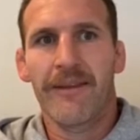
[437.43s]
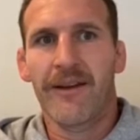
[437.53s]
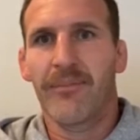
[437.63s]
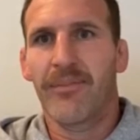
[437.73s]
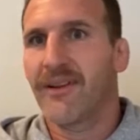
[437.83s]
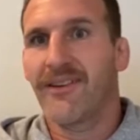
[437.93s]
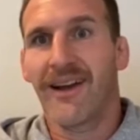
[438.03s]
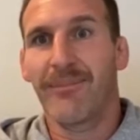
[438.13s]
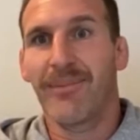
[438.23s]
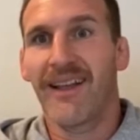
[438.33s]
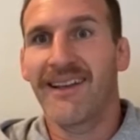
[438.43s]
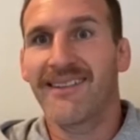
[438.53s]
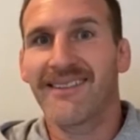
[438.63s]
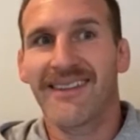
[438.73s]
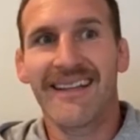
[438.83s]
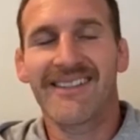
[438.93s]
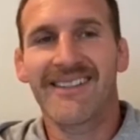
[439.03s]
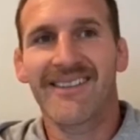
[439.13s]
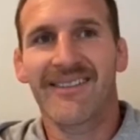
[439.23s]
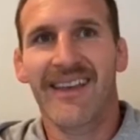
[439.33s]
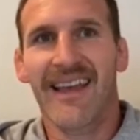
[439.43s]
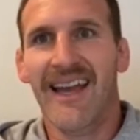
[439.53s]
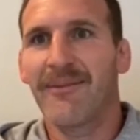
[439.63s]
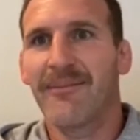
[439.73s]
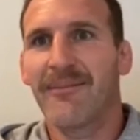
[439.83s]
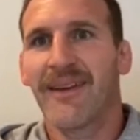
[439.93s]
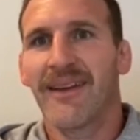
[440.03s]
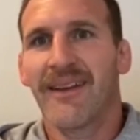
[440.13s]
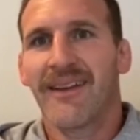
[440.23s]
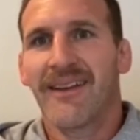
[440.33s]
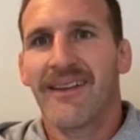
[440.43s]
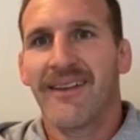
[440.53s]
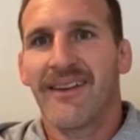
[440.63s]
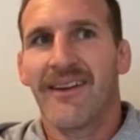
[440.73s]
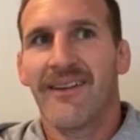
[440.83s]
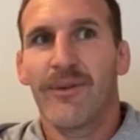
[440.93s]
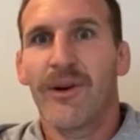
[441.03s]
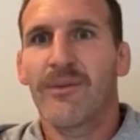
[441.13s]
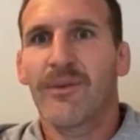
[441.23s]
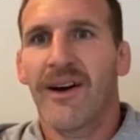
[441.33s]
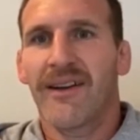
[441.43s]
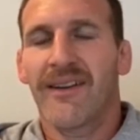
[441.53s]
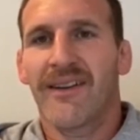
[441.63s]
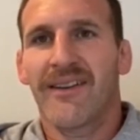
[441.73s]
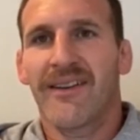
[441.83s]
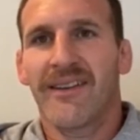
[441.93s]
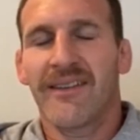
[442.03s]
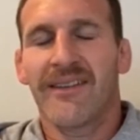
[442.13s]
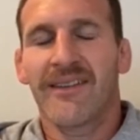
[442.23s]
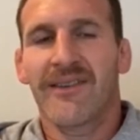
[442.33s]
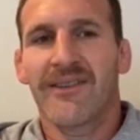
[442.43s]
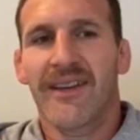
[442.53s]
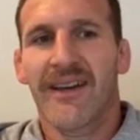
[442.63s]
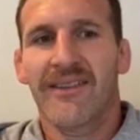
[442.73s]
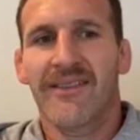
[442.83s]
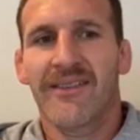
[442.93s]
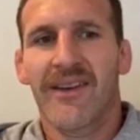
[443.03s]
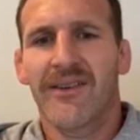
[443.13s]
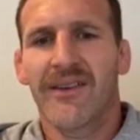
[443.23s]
pretty great players and legends of the game, worldwide, not only in the Crusaders. So,